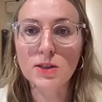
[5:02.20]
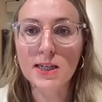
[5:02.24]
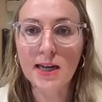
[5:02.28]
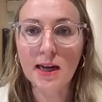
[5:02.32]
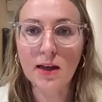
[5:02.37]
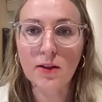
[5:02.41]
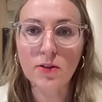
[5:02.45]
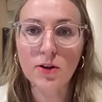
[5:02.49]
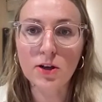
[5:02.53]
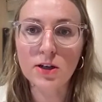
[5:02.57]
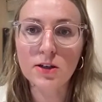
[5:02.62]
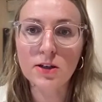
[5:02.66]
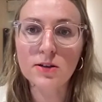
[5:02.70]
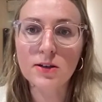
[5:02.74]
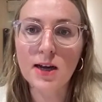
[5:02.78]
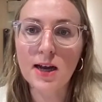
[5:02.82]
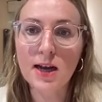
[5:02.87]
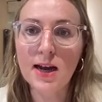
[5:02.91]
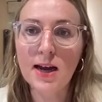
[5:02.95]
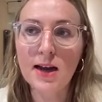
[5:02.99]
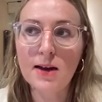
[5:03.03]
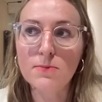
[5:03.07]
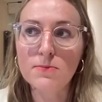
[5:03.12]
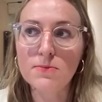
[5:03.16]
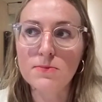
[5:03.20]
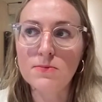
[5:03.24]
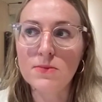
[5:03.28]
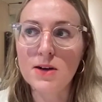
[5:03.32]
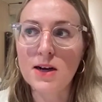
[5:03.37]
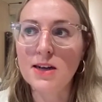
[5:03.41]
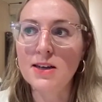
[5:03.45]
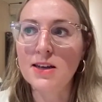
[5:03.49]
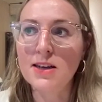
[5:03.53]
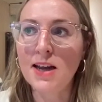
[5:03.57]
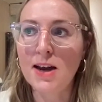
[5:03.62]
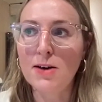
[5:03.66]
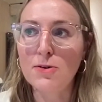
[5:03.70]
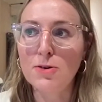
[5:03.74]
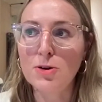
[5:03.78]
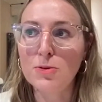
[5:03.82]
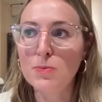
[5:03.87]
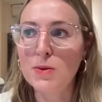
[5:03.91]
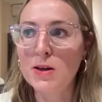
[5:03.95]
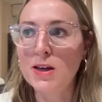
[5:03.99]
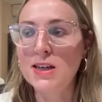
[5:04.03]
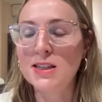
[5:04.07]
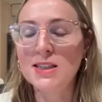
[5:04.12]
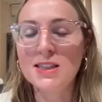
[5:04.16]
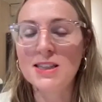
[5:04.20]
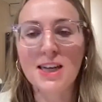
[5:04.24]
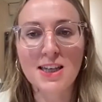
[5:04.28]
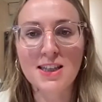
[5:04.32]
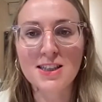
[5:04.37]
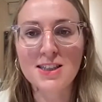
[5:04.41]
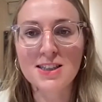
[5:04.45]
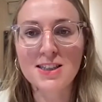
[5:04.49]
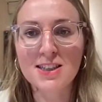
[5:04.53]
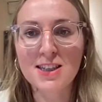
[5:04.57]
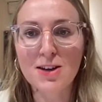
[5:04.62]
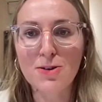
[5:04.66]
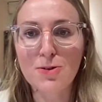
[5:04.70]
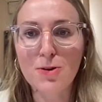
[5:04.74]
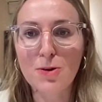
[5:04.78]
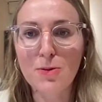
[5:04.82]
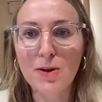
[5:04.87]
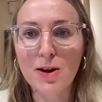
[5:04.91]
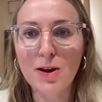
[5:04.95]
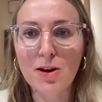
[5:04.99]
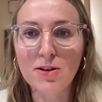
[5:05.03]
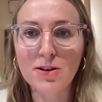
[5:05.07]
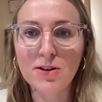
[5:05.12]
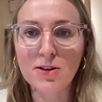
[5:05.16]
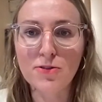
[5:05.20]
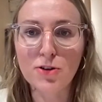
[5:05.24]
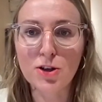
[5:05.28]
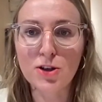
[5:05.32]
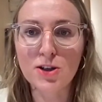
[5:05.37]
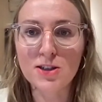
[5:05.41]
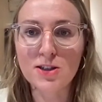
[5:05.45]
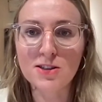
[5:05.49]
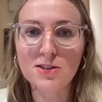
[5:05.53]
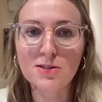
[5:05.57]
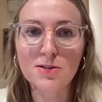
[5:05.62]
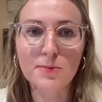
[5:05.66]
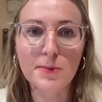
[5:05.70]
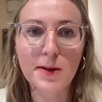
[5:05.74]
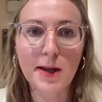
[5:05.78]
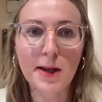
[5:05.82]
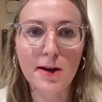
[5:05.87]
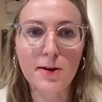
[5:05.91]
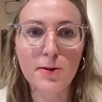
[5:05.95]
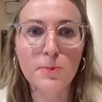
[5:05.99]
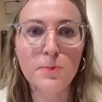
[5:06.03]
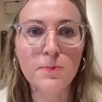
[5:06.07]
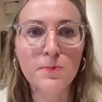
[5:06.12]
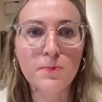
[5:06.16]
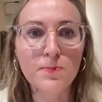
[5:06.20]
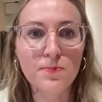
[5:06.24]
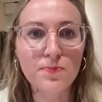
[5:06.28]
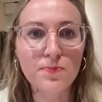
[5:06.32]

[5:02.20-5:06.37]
together. And yeah, it would be exciting to see where we are in a few years from now.